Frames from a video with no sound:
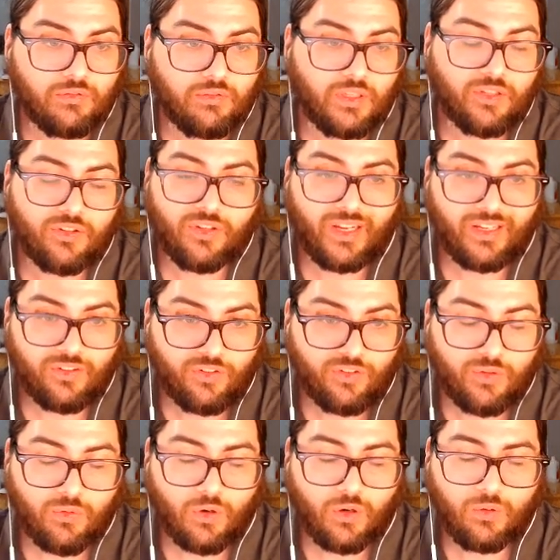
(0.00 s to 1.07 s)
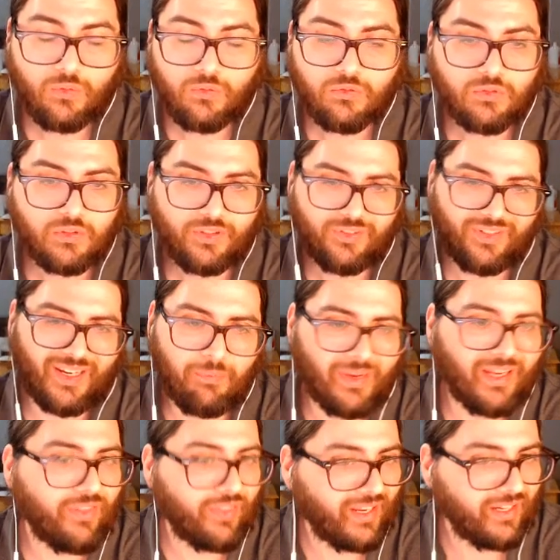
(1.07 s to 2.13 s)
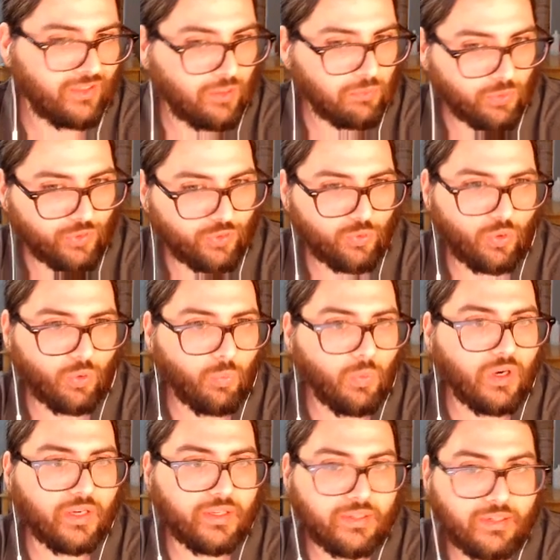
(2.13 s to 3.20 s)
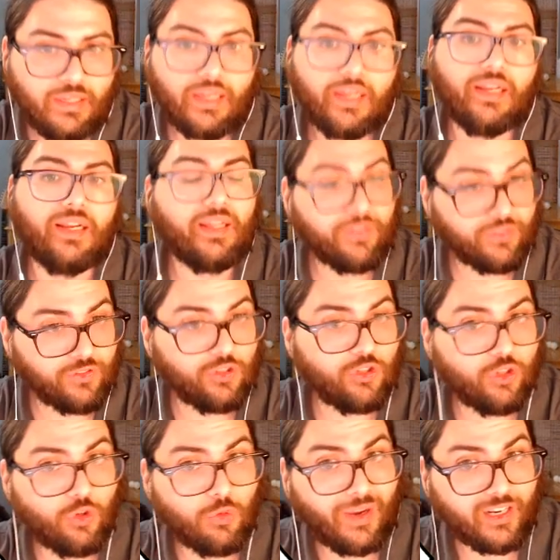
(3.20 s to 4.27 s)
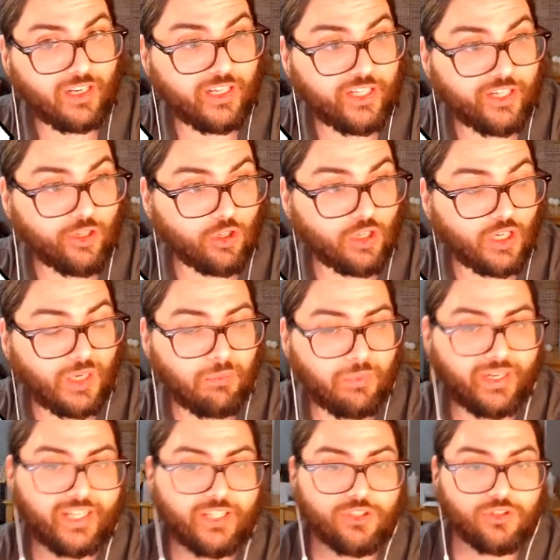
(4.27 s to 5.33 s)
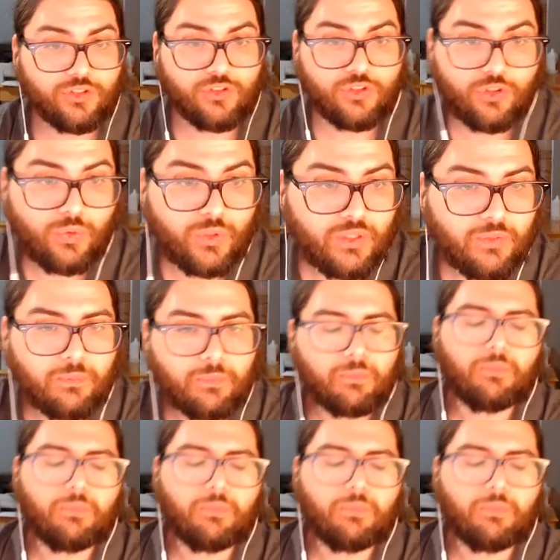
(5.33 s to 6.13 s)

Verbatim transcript: that's not 0, because I can make that number into a 1 and do my linear combinations to it,